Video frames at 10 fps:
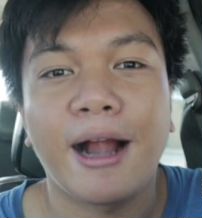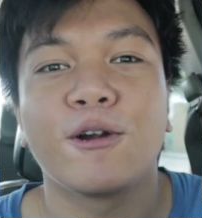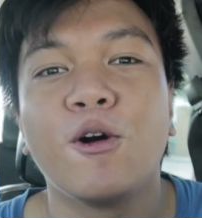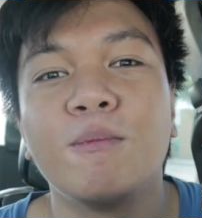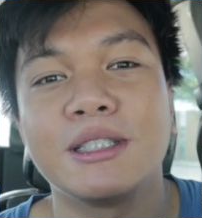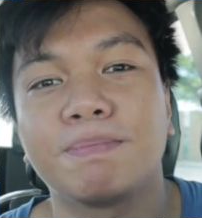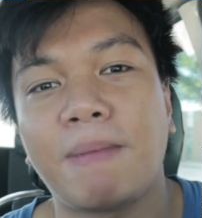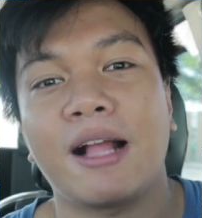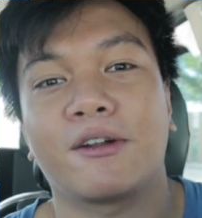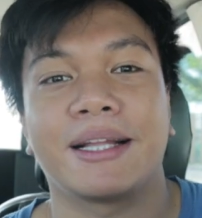Our home is
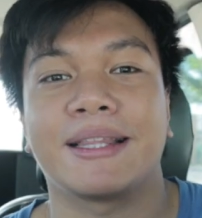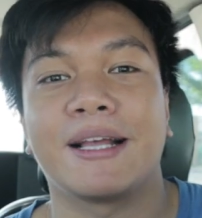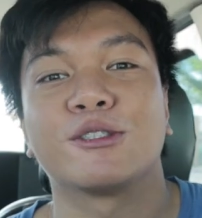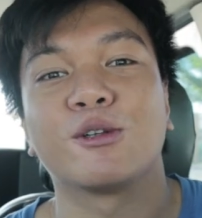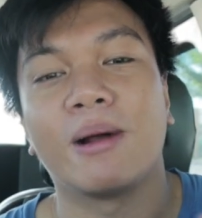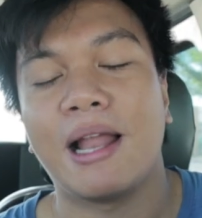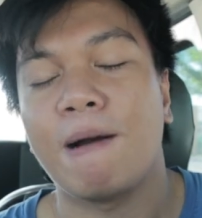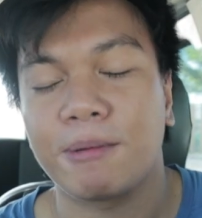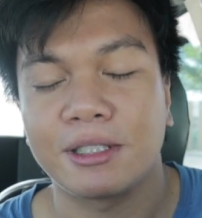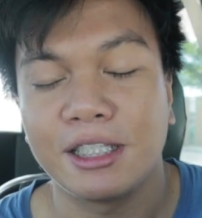packed right now, so wala
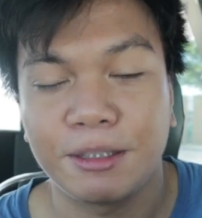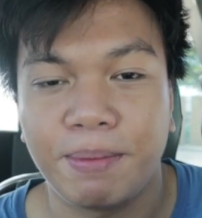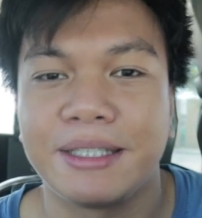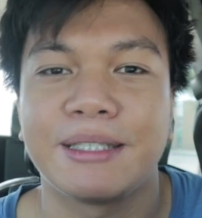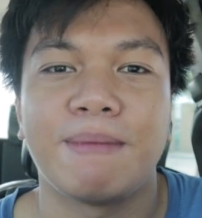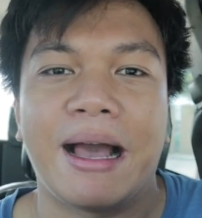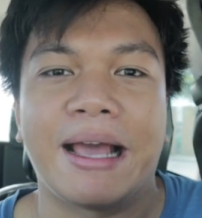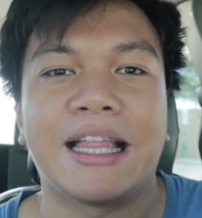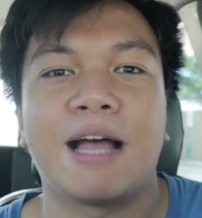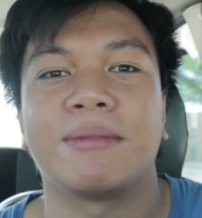akong personal space sa
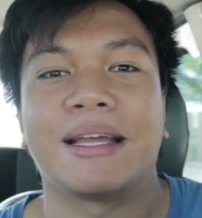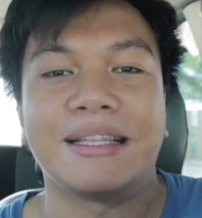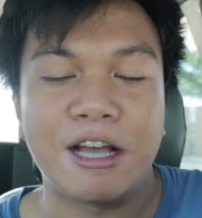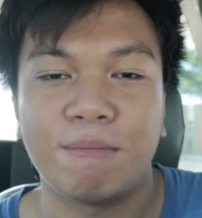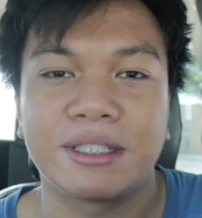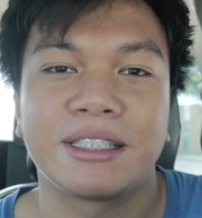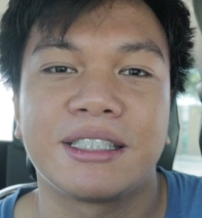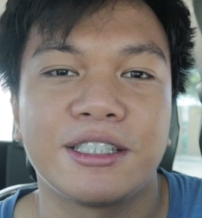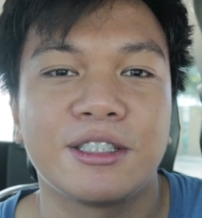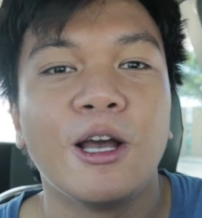bahay namin na hindi ako
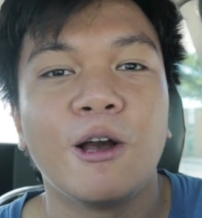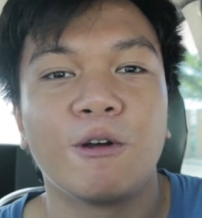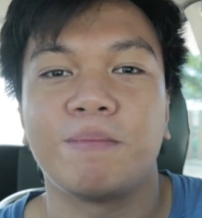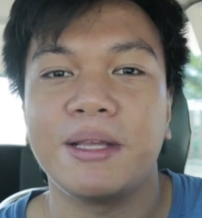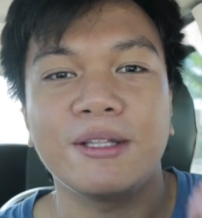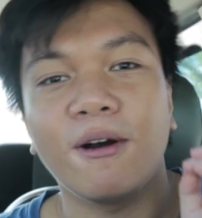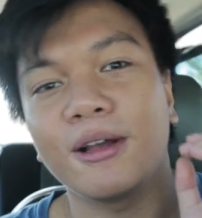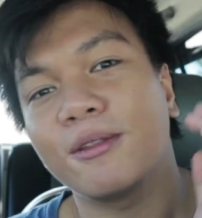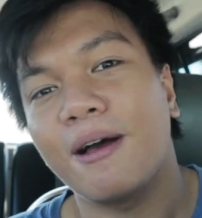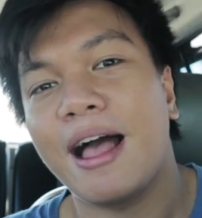ma-judge with me
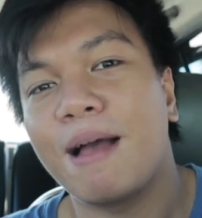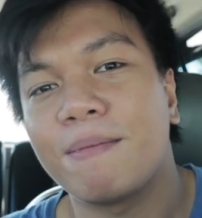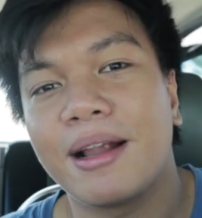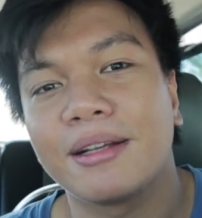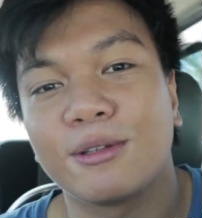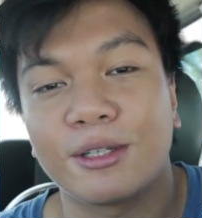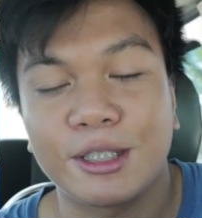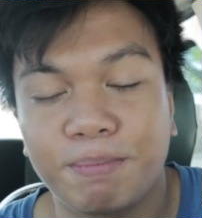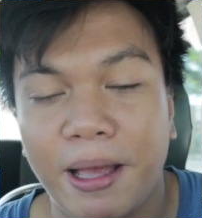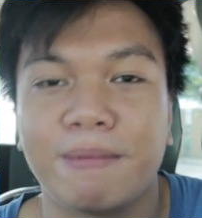talking to a camera, so
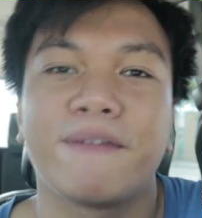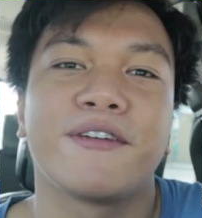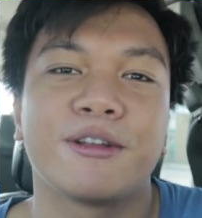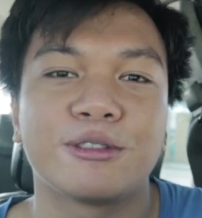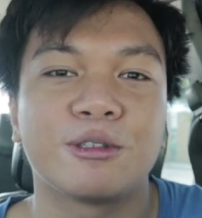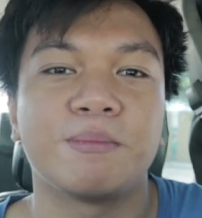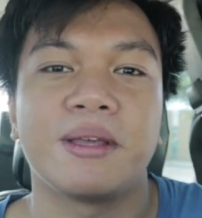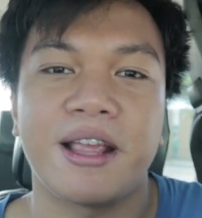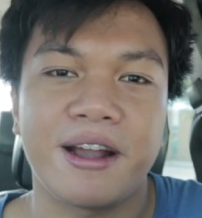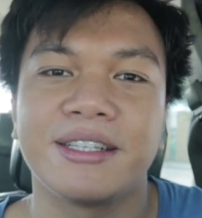expect my videos to
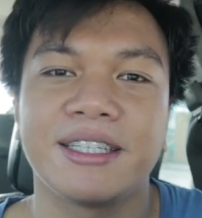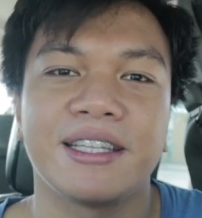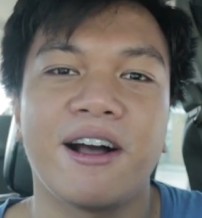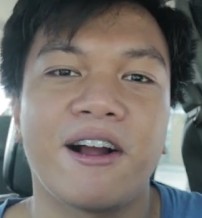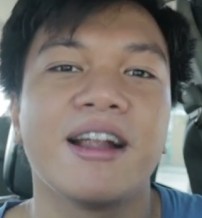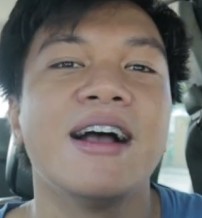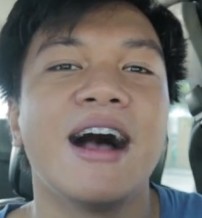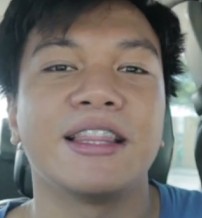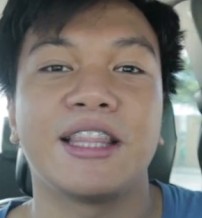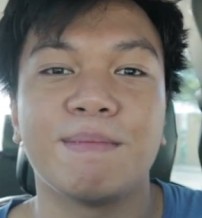be here inside the car
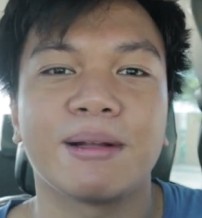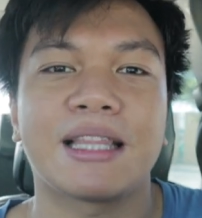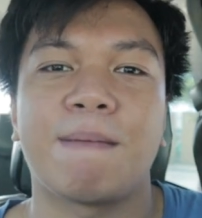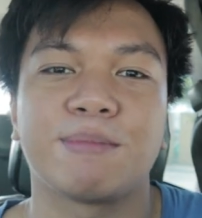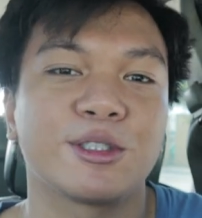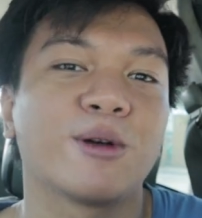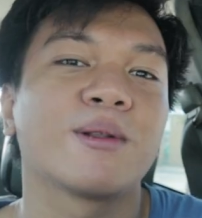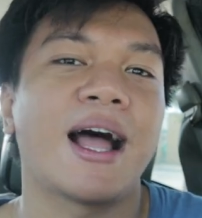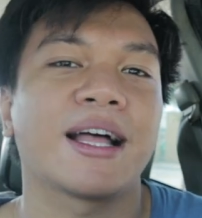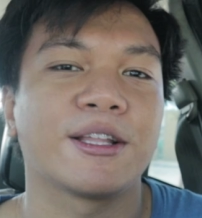until matapos
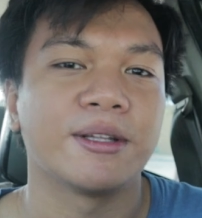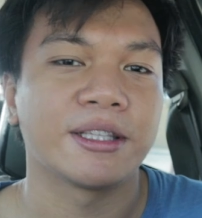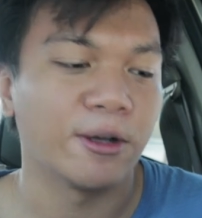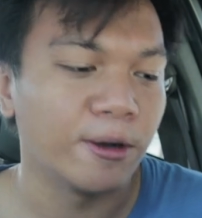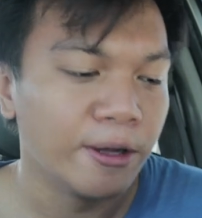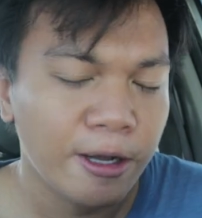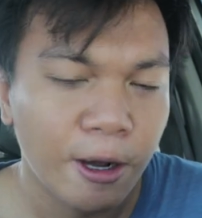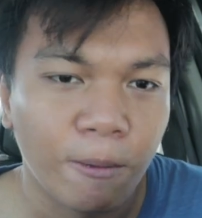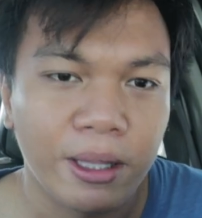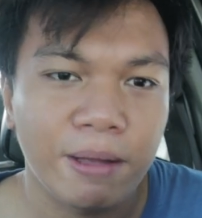tong lockdown na to.
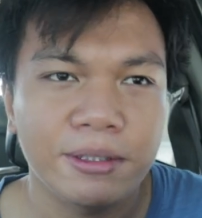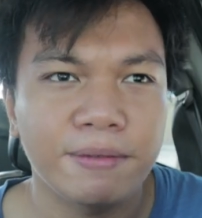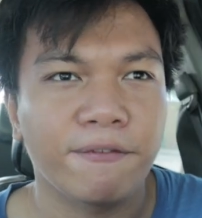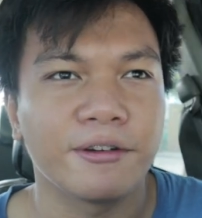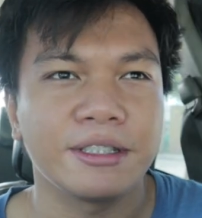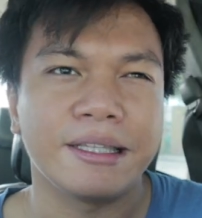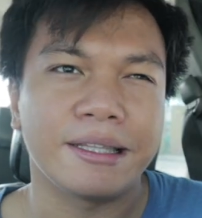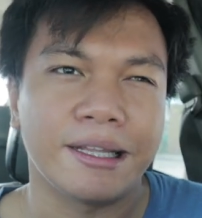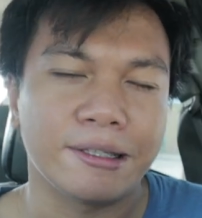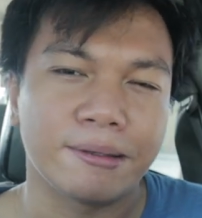When I was first
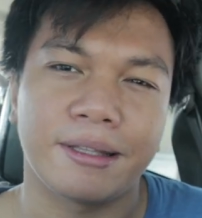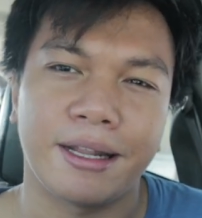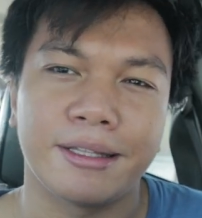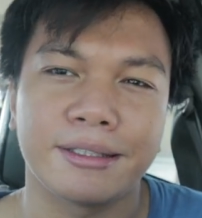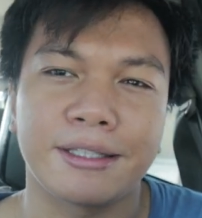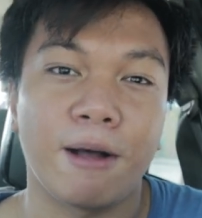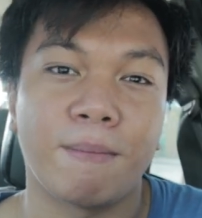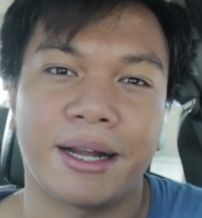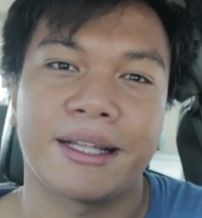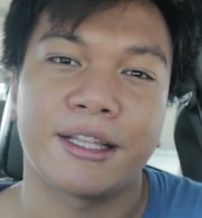intrigued to trade the stock
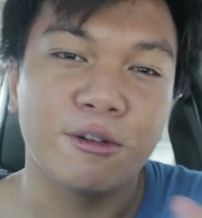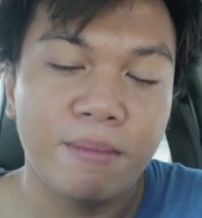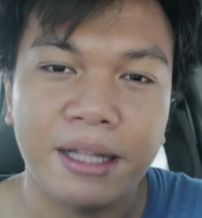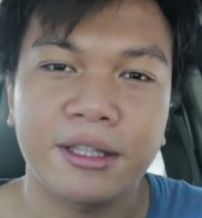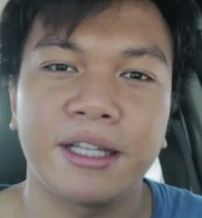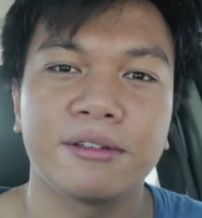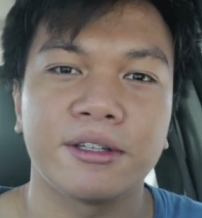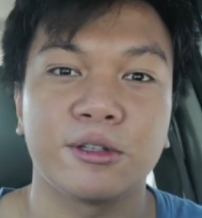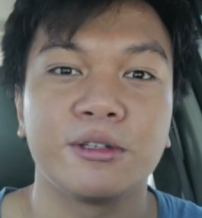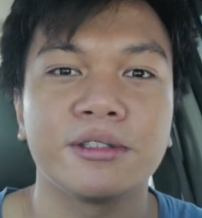market, itong mga tanong
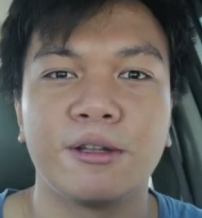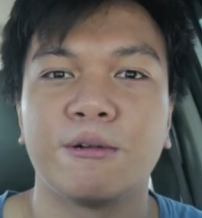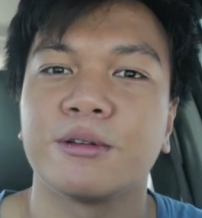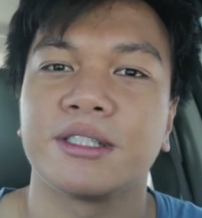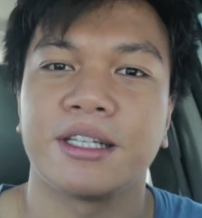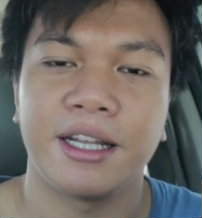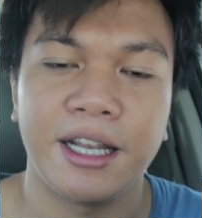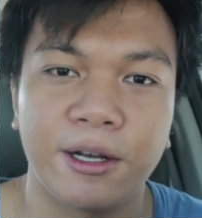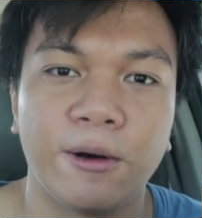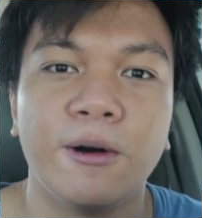na to yung tanong ko sa
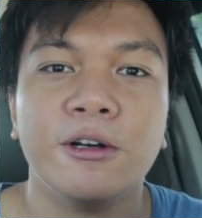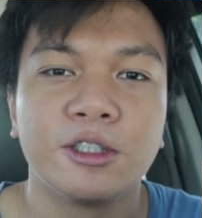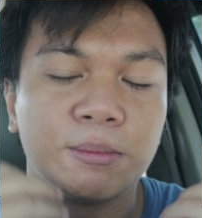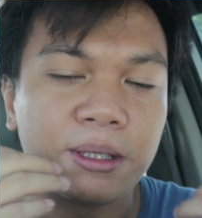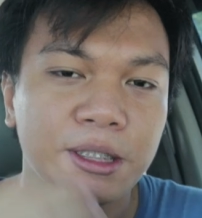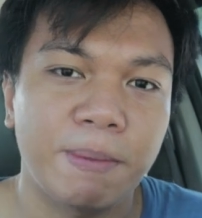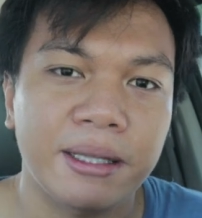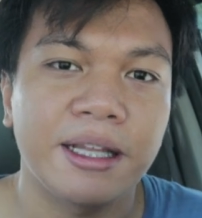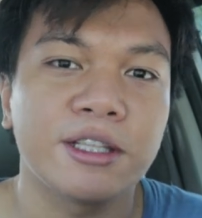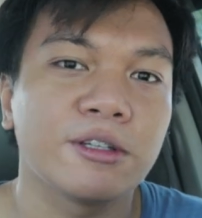sarili ko. So I'm
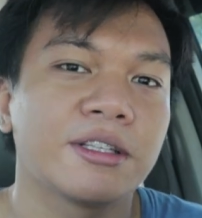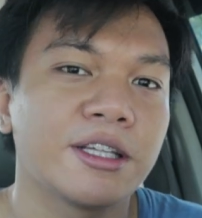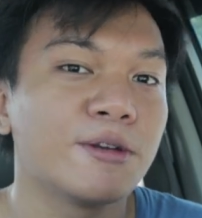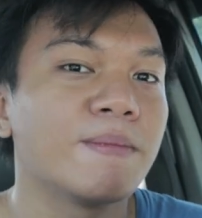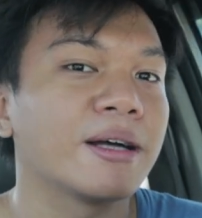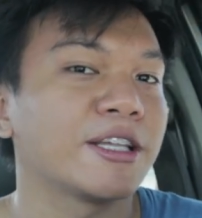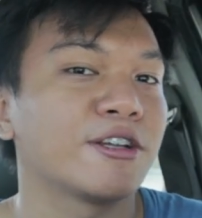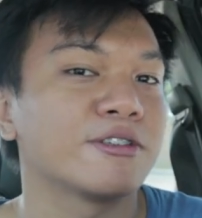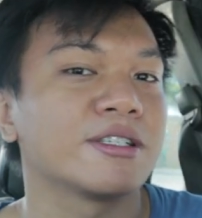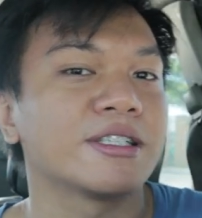expecting ito din yung mga
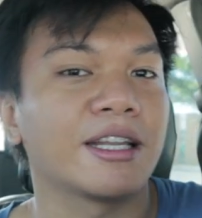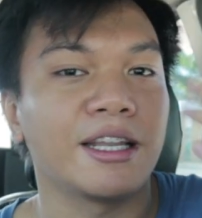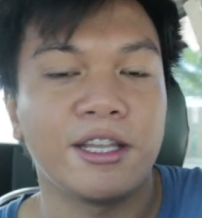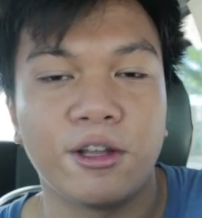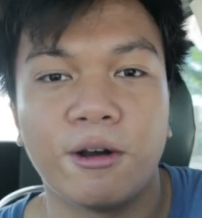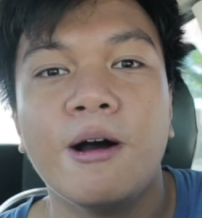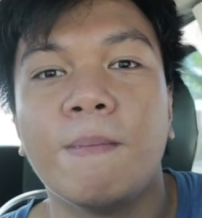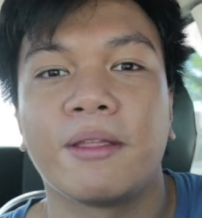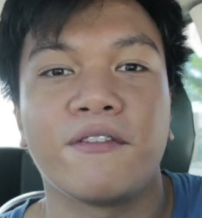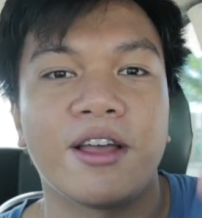tanong sa sarili nyo,
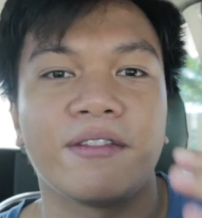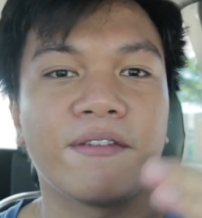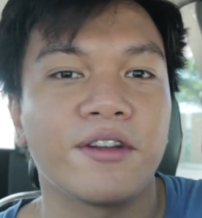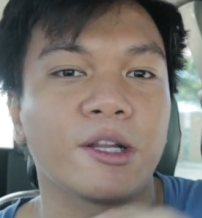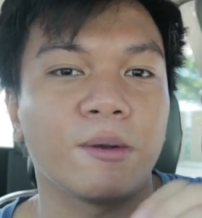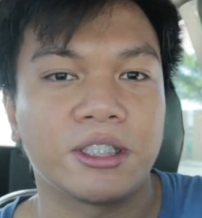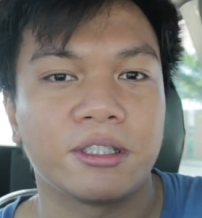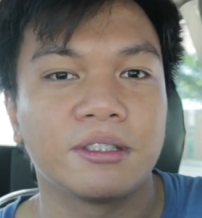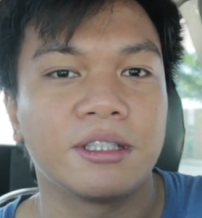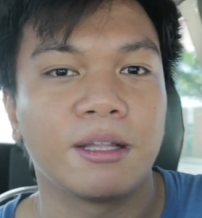but if you have different
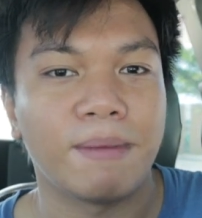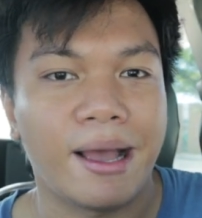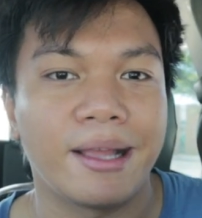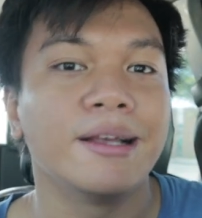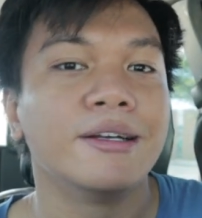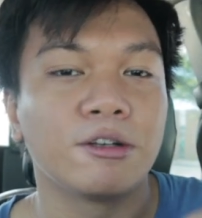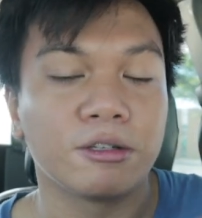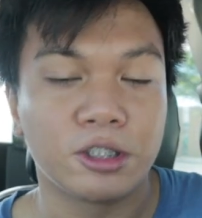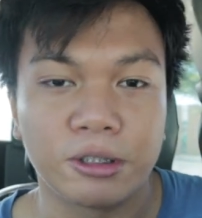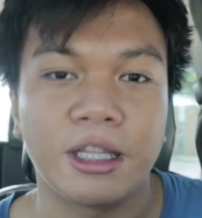questions than mine, you
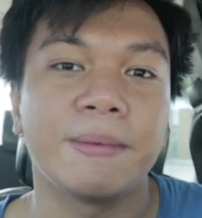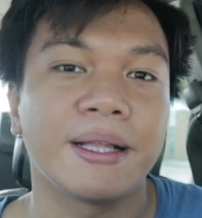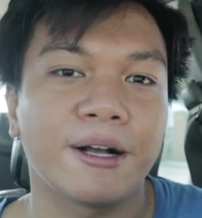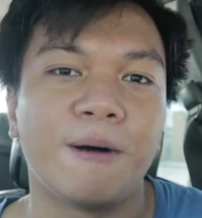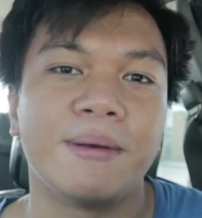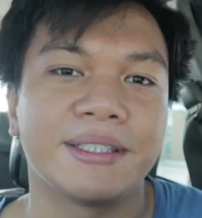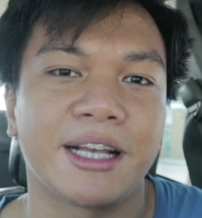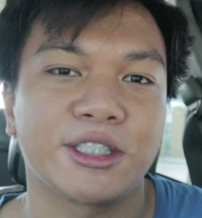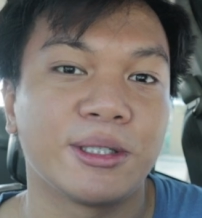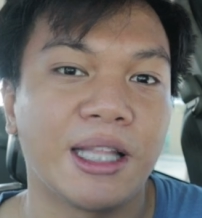could shoot them in the comment
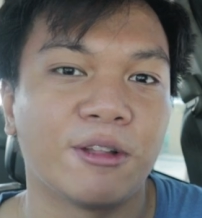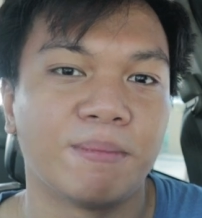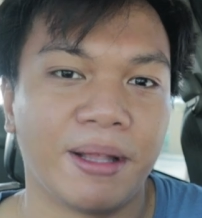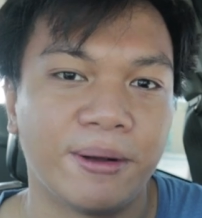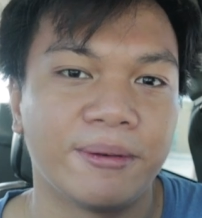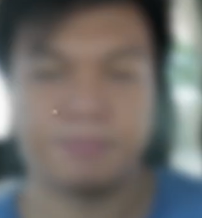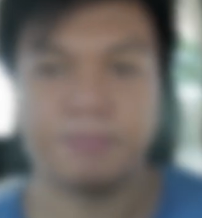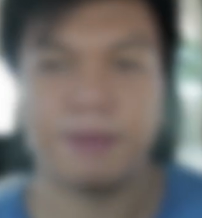section down below.